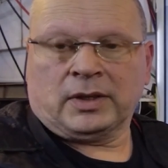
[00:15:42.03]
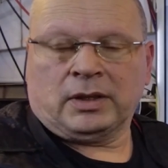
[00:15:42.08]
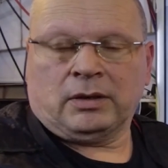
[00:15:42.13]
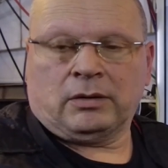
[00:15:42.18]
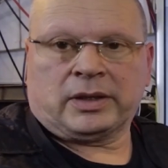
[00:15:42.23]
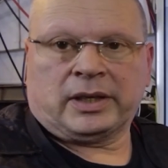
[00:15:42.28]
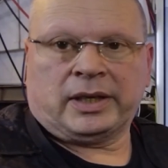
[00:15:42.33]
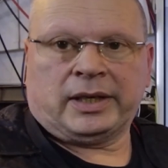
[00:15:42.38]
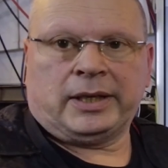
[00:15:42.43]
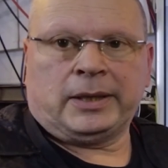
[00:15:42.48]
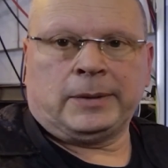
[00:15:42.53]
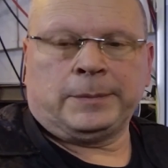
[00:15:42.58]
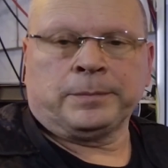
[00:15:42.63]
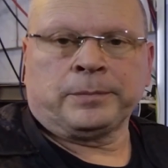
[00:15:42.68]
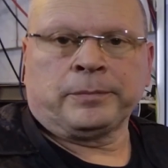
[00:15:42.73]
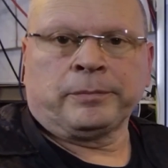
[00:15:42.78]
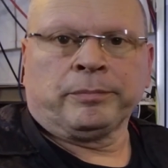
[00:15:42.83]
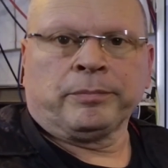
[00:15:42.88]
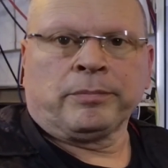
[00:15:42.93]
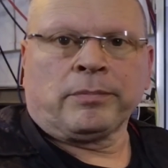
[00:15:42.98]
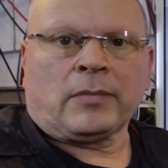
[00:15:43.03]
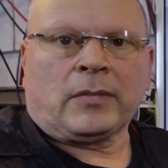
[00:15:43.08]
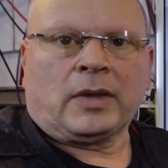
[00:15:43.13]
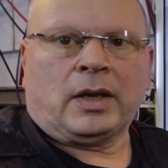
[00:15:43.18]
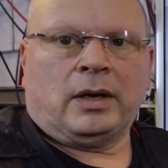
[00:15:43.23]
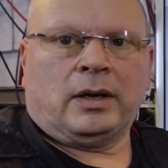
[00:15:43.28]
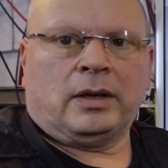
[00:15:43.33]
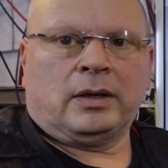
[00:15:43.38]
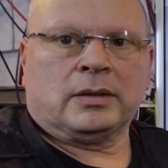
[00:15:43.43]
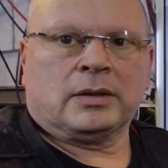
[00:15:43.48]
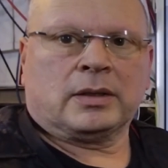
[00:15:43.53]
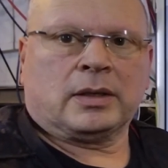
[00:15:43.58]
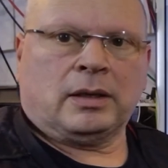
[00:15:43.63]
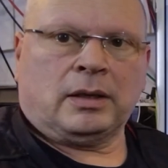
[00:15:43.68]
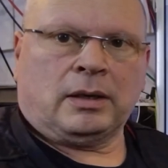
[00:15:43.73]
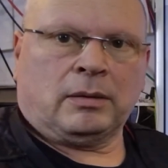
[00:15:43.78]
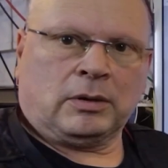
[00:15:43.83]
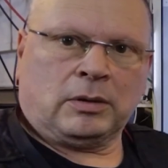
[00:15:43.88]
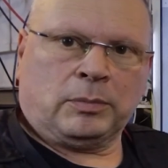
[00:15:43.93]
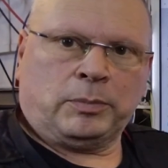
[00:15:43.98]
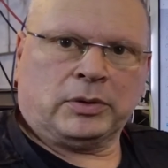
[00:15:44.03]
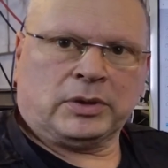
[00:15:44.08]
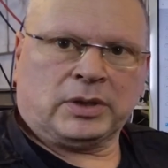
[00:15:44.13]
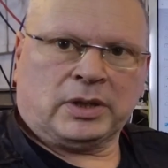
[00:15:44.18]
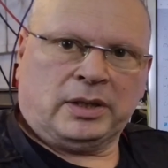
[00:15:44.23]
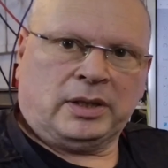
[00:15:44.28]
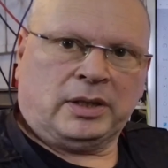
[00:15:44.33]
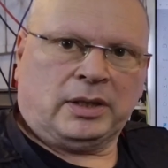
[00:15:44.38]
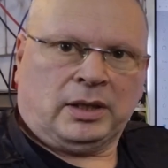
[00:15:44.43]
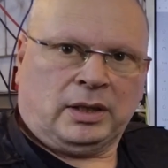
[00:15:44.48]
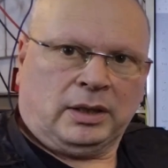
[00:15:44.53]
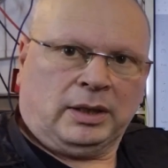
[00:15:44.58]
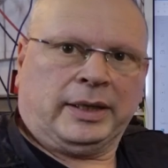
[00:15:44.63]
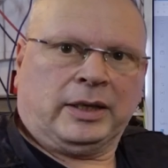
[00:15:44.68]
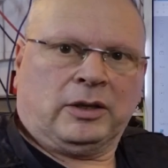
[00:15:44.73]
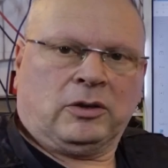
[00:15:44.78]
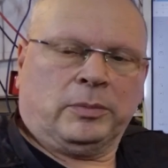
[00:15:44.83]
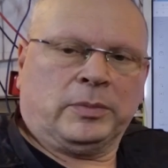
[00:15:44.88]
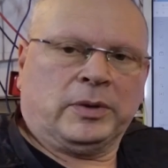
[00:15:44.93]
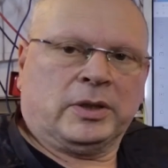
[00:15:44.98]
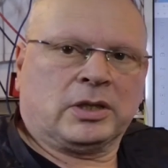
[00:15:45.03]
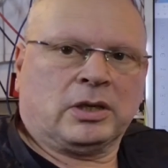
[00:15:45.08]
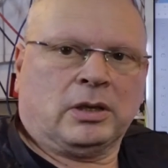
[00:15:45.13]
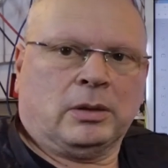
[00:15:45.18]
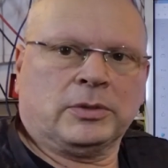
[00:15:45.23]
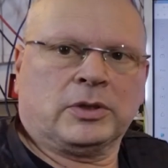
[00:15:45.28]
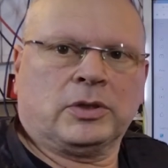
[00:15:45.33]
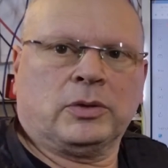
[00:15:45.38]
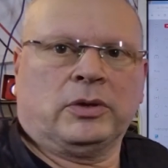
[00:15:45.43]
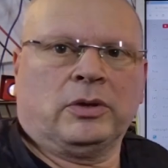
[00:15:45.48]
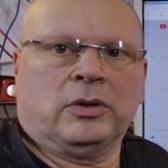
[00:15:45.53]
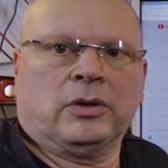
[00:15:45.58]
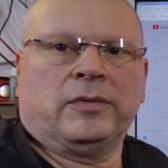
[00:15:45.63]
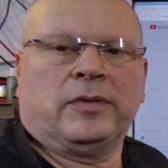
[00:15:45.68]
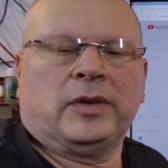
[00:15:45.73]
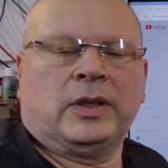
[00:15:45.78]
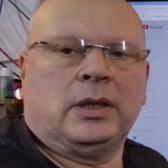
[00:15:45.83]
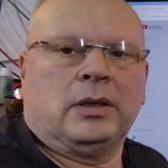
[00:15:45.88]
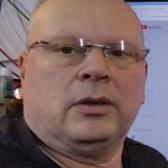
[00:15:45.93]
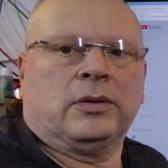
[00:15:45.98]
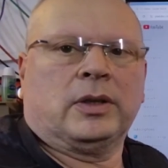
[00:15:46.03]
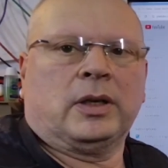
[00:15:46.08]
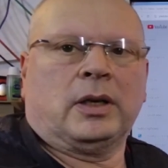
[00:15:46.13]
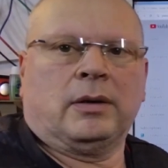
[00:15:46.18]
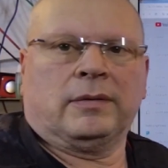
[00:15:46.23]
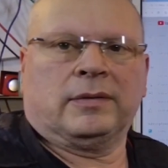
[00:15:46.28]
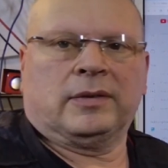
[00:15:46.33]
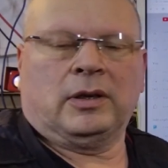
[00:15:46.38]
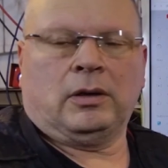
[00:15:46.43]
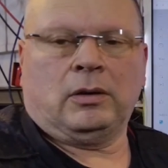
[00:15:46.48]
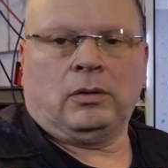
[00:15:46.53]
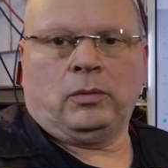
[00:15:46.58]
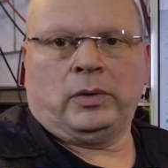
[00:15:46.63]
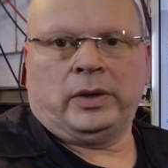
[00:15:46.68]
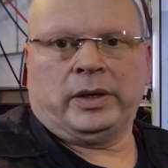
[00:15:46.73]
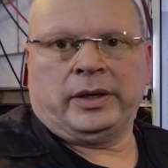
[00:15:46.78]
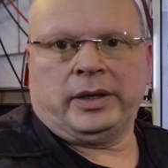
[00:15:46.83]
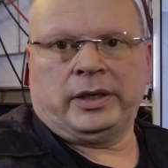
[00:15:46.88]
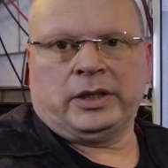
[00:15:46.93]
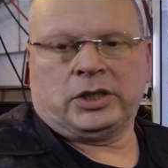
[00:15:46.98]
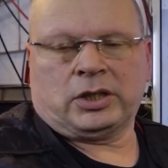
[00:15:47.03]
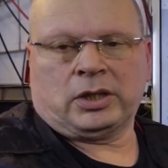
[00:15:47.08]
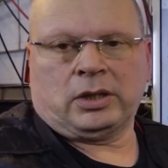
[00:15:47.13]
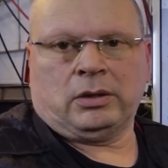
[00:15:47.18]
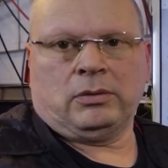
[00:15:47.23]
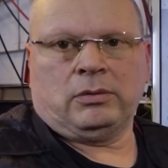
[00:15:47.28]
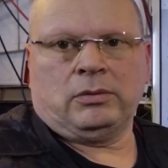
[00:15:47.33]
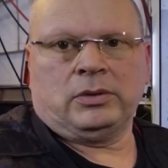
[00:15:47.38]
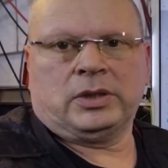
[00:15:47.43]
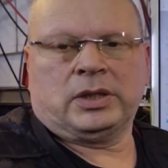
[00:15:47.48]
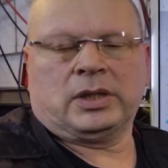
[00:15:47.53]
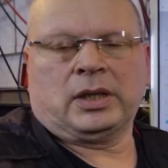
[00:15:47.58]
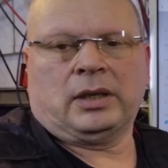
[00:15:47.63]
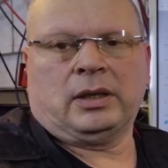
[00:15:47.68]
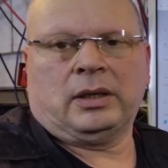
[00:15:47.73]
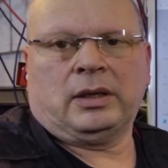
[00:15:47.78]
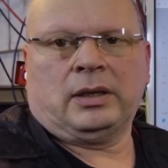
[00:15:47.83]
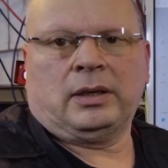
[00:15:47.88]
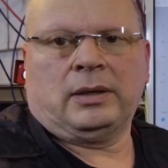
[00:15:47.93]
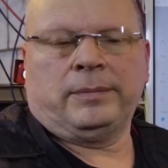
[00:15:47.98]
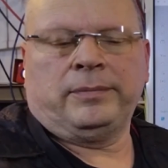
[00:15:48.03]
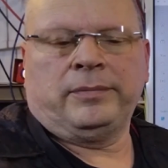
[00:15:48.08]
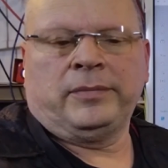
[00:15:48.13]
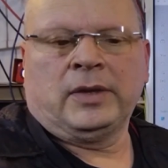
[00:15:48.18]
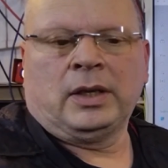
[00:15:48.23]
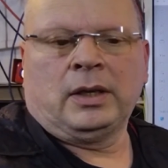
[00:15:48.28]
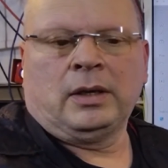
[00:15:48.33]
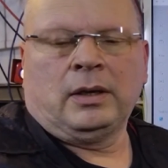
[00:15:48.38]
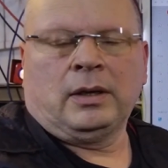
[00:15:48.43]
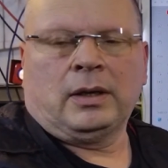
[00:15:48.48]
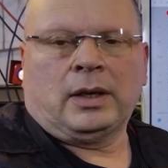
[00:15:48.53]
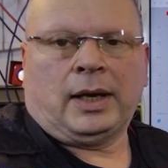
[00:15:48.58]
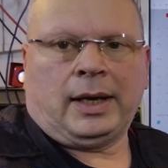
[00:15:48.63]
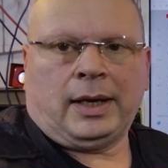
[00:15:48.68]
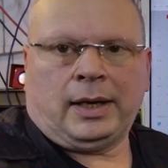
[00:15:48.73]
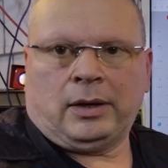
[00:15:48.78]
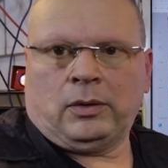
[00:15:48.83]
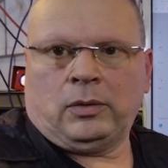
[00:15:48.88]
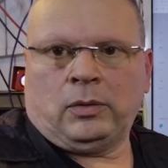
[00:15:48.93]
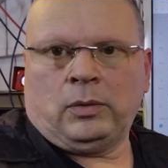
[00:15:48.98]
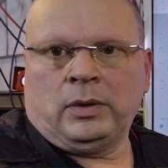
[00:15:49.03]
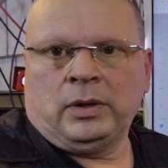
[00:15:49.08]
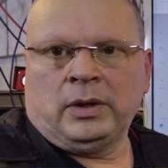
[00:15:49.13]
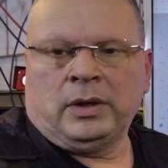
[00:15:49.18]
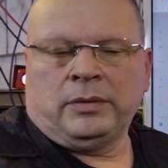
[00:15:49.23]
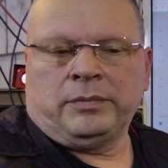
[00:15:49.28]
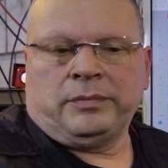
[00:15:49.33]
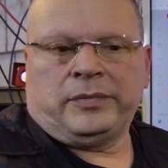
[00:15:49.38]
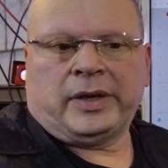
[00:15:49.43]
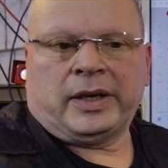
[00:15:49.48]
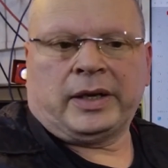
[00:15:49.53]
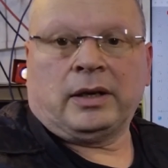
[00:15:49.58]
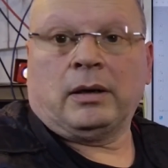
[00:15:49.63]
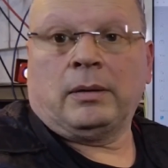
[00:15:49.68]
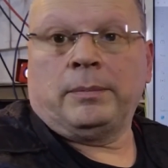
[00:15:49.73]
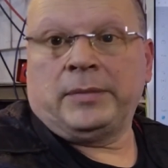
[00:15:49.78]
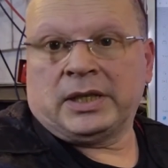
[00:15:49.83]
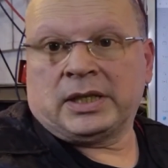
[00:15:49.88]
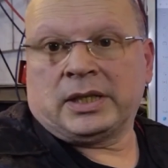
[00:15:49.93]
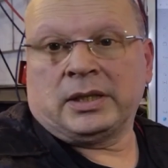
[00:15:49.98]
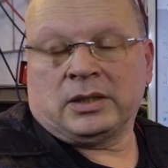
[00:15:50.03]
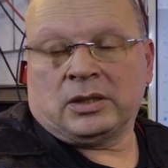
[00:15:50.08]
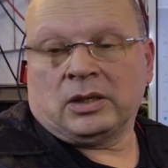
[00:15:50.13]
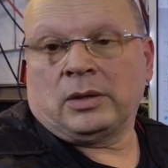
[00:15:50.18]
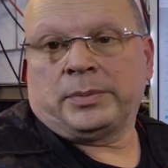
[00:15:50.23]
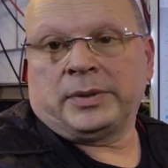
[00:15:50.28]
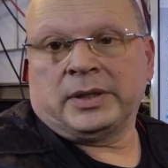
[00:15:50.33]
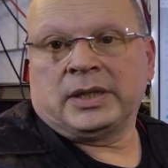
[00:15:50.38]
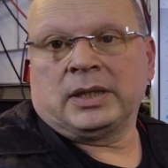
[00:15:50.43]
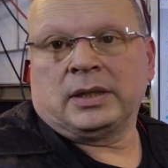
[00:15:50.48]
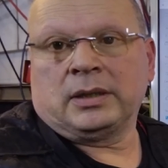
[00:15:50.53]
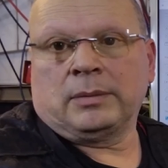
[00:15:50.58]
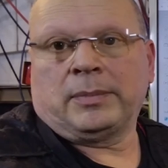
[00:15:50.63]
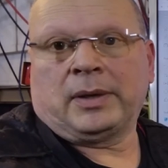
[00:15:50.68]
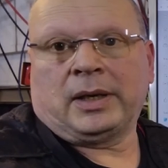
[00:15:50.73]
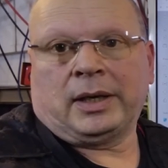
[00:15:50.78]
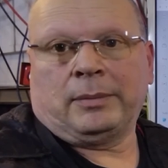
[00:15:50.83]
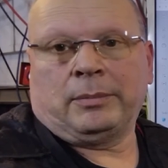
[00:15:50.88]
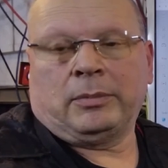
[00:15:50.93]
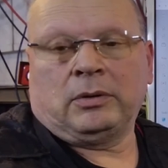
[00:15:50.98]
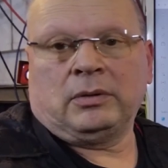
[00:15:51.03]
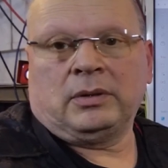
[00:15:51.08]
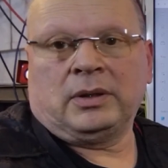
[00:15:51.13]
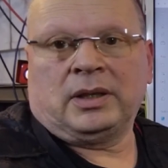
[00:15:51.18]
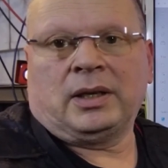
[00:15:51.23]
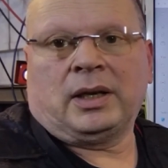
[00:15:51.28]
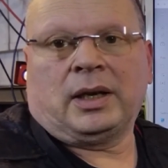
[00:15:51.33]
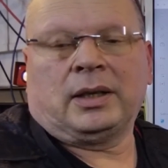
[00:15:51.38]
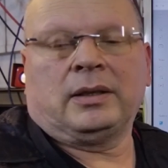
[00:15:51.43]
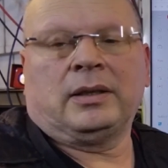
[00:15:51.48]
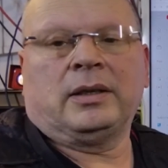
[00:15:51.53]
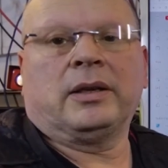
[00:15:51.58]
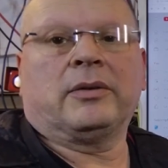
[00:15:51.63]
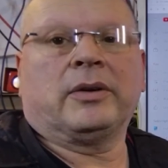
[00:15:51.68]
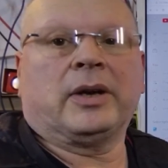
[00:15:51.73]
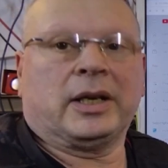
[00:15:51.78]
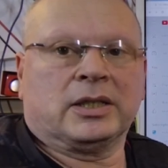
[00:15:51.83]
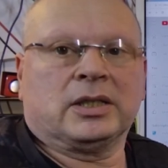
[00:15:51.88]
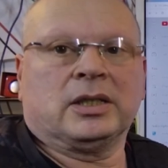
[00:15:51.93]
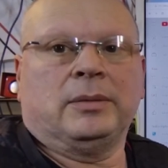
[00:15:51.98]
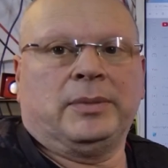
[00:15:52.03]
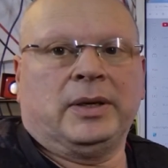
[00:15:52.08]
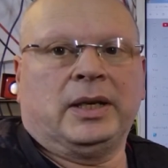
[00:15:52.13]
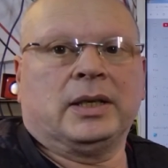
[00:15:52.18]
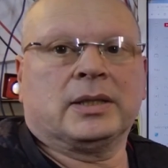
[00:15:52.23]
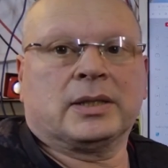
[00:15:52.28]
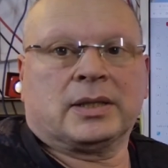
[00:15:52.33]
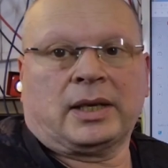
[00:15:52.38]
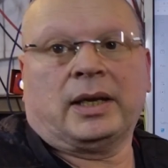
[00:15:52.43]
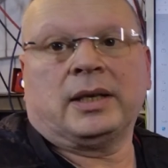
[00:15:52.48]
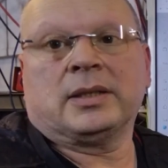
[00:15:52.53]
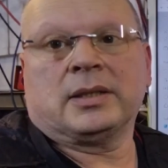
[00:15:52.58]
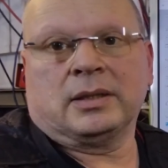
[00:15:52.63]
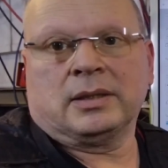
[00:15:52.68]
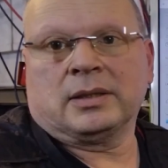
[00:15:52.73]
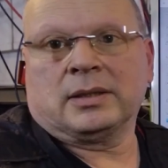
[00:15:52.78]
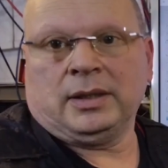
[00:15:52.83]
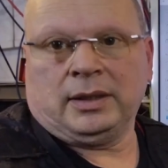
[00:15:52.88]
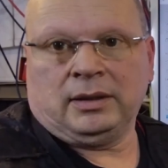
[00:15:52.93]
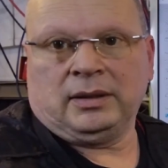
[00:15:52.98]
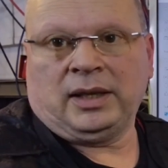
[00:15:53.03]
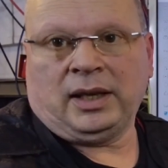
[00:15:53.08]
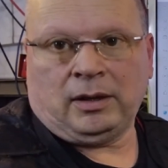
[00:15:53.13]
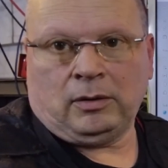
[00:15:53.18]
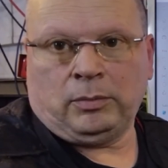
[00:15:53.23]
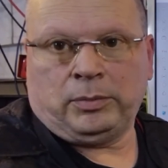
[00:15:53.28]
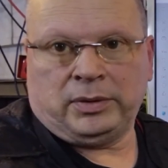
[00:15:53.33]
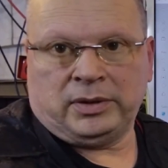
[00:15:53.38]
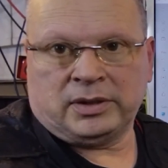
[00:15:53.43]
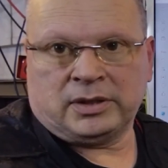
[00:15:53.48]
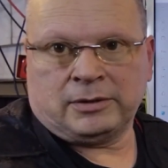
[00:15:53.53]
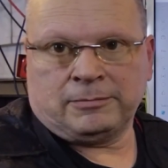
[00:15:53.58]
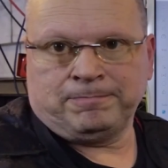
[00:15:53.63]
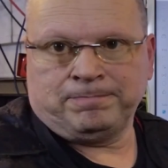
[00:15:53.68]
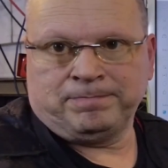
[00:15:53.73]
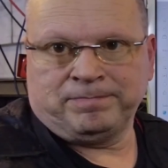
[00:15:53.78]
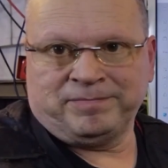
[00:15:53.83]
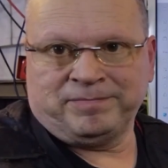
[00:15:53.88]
Okay, and I'm going to put a link up the top to another video that I've got where it shows how they are misinterpreting the Bible, and they're actually being Satan's little helpers.